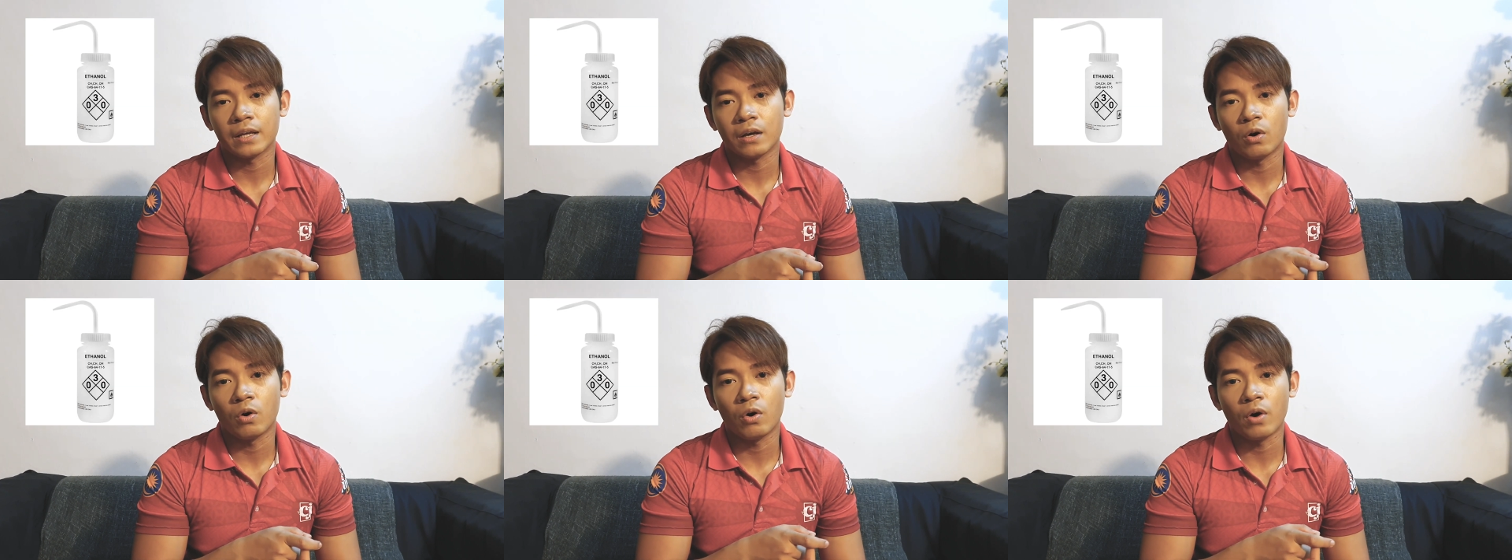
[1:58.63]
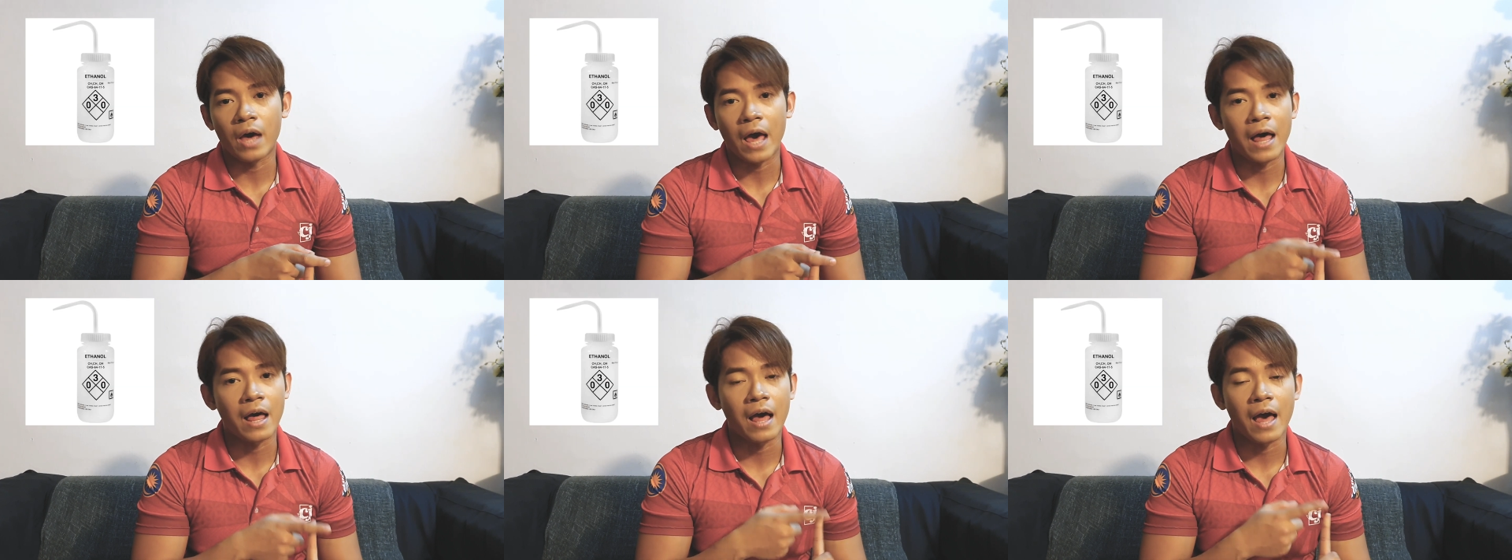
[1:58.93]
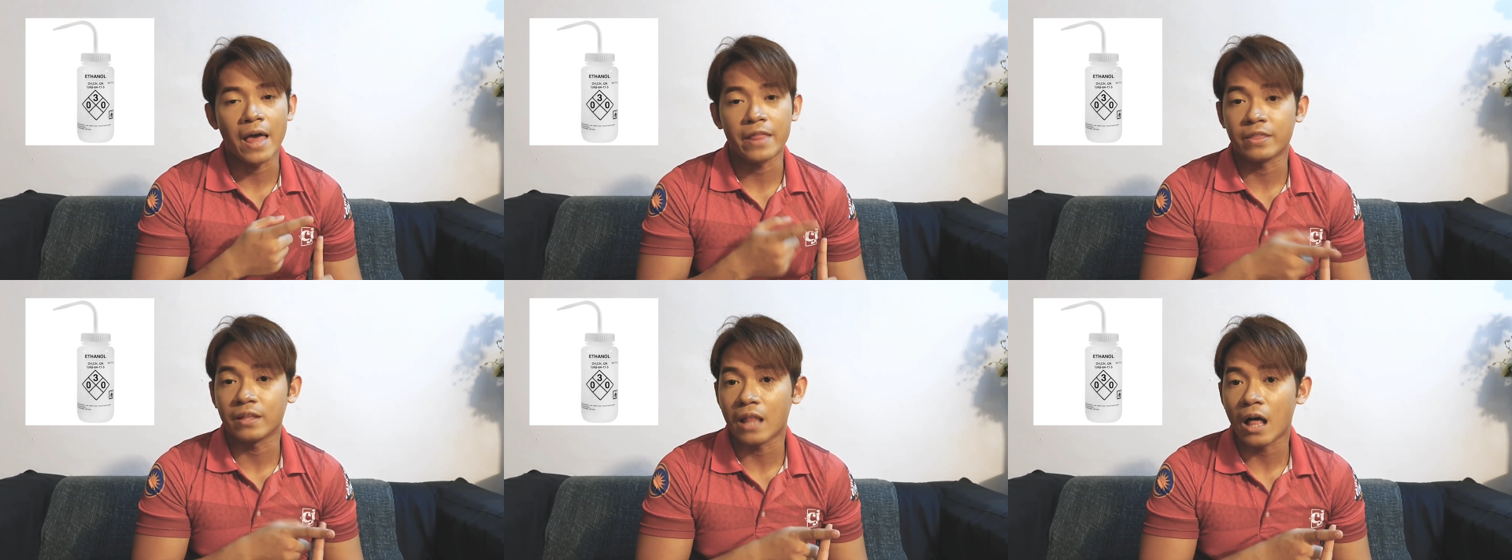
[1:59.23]
or
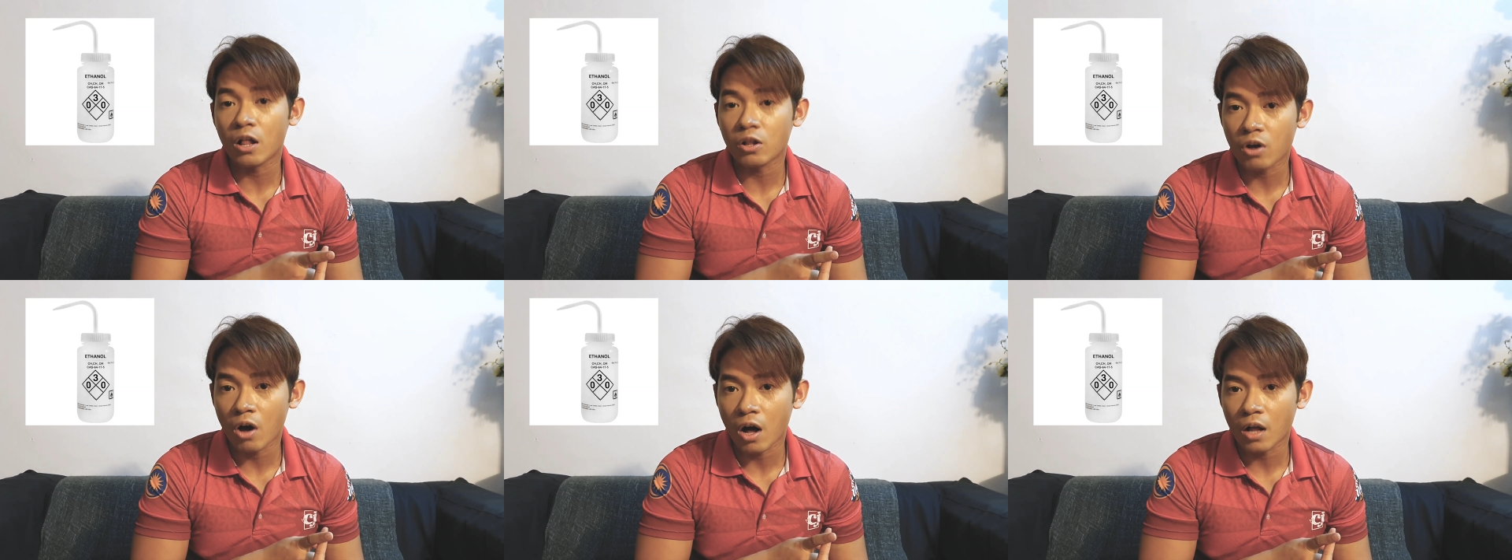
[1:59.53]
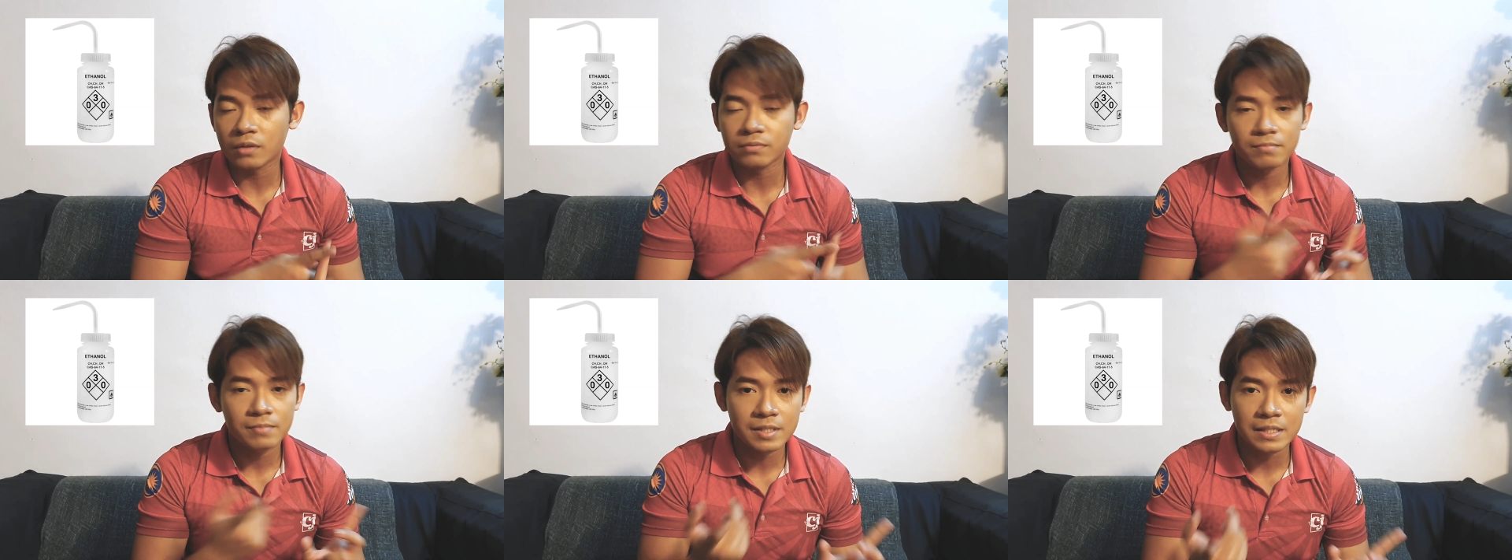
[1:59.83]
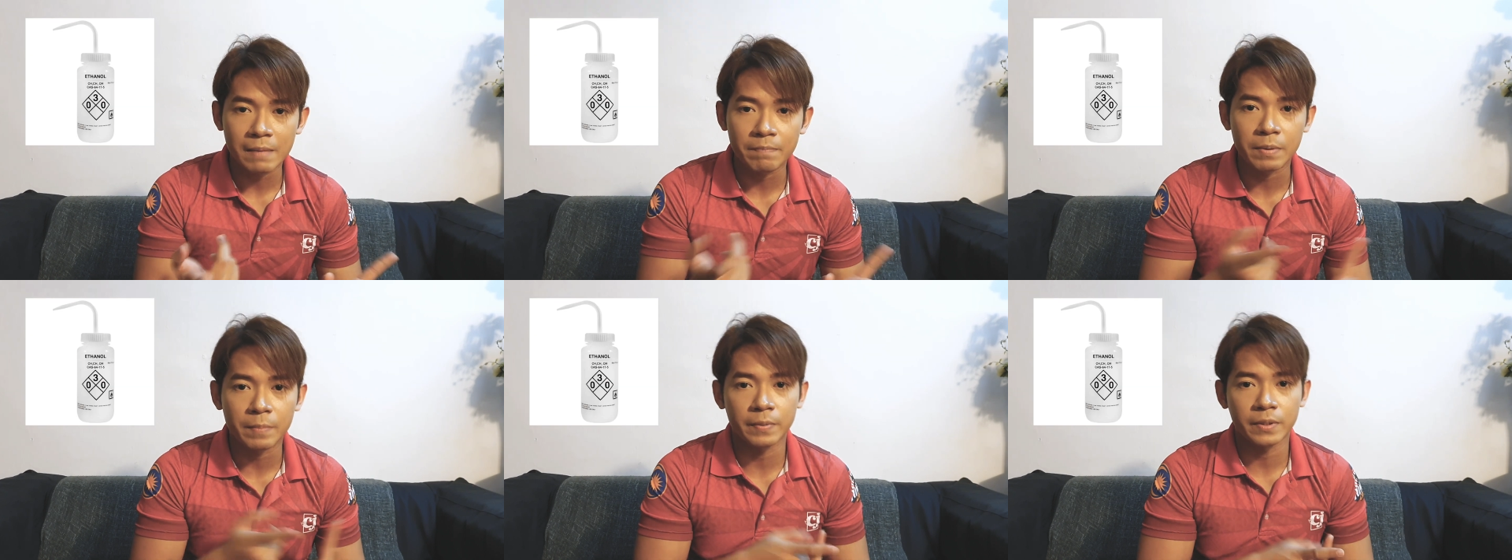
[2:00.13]
ethyl alcohol,
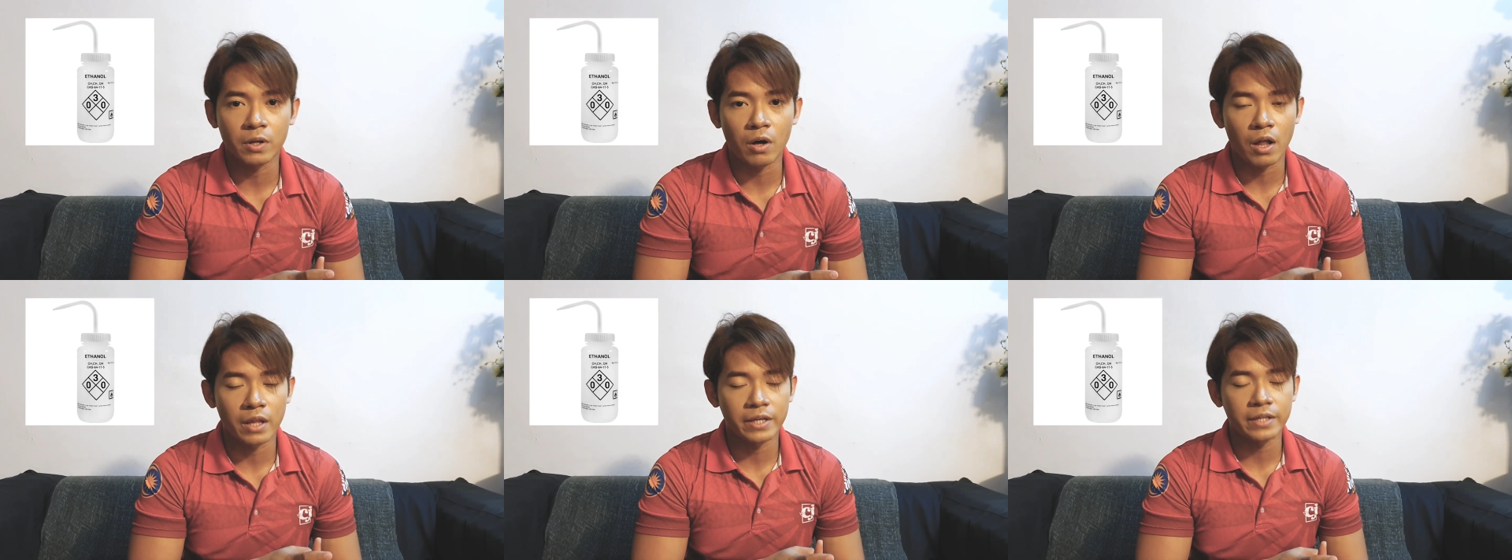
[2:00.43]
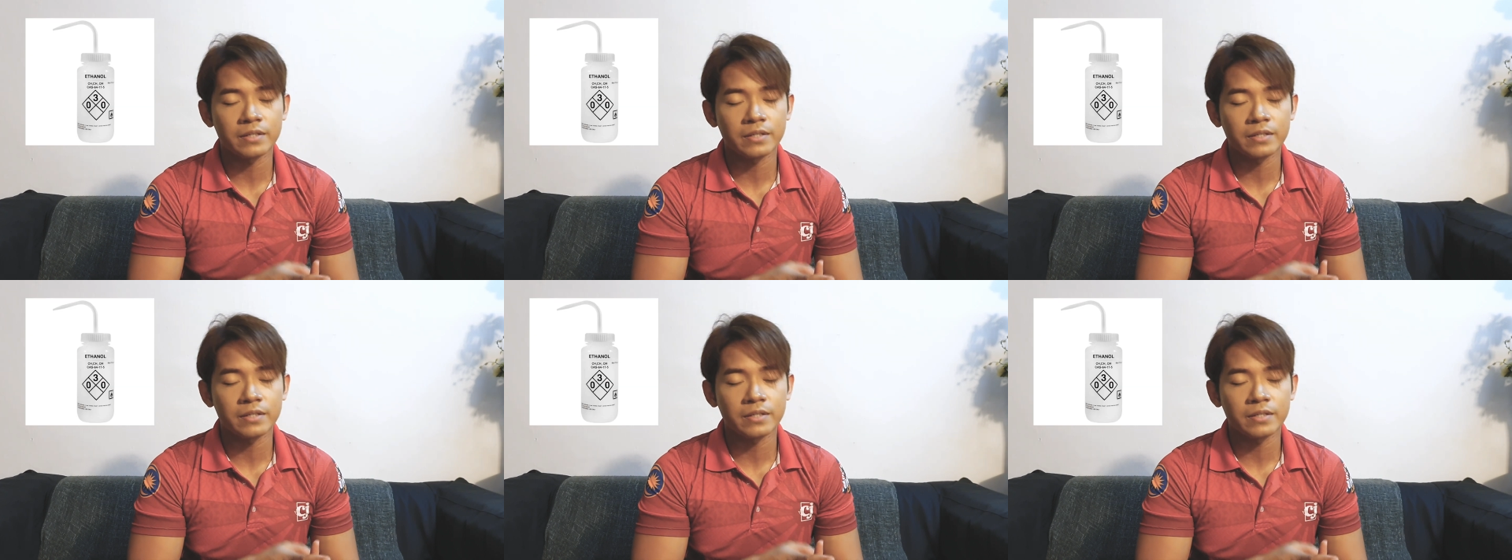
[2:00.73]
some people call